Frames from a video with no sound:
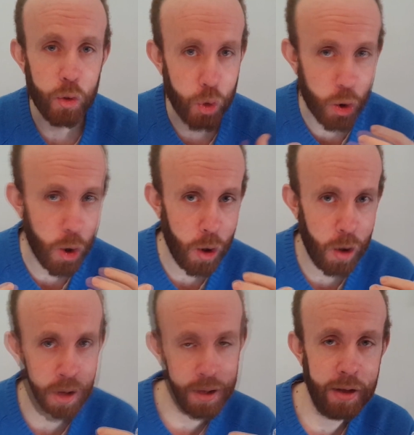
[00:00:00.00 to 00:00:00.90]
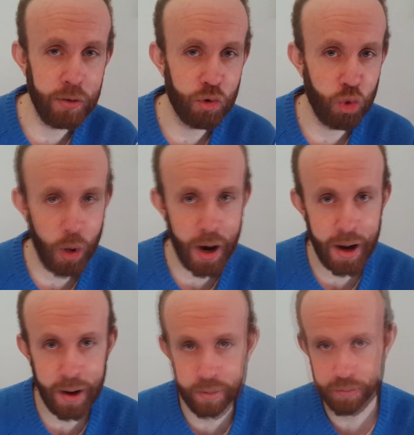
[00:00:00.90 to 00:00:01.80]
The goal is to
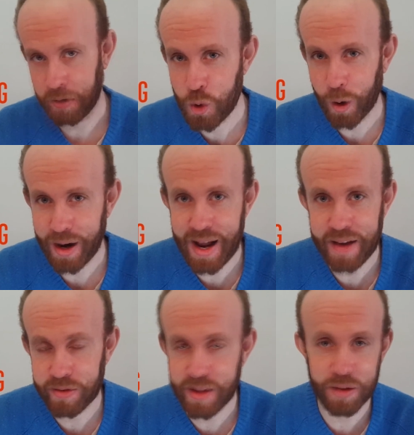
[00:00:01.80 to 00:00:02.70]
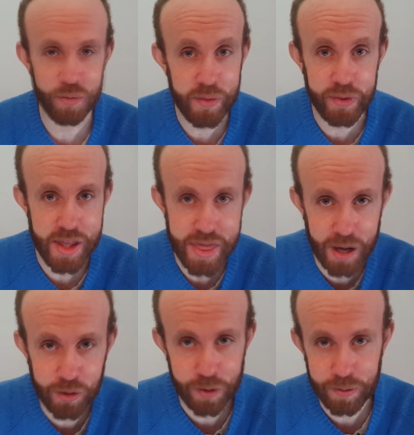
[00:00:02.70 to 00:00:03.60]
have, you know, less than
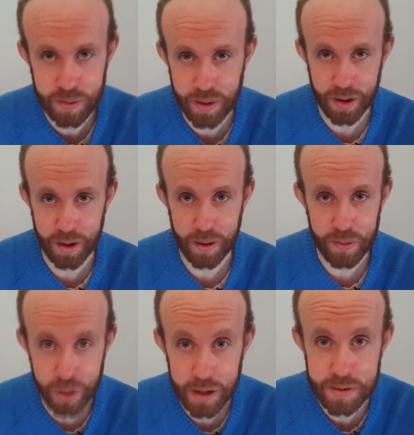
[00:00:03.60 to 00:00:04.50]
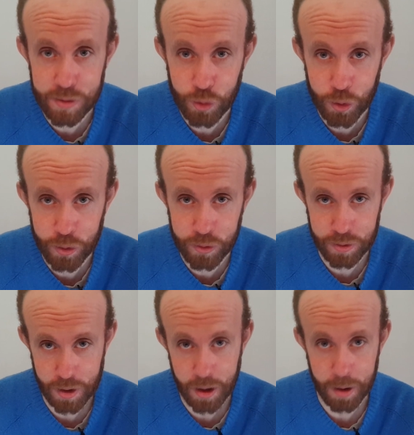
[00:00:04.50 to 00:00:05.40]
50,000
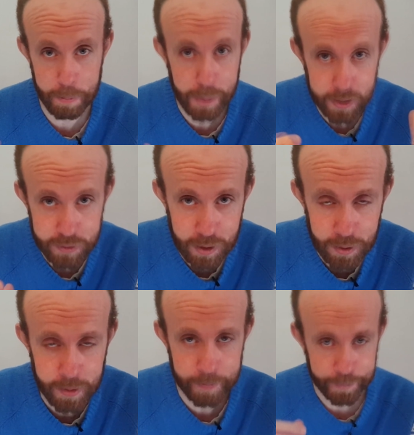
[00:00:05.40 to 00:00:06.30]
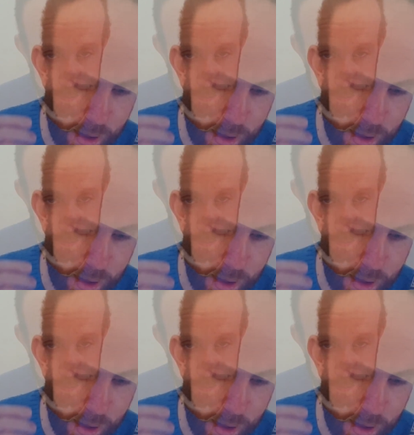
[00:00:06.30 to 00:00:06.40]
vertices per scene.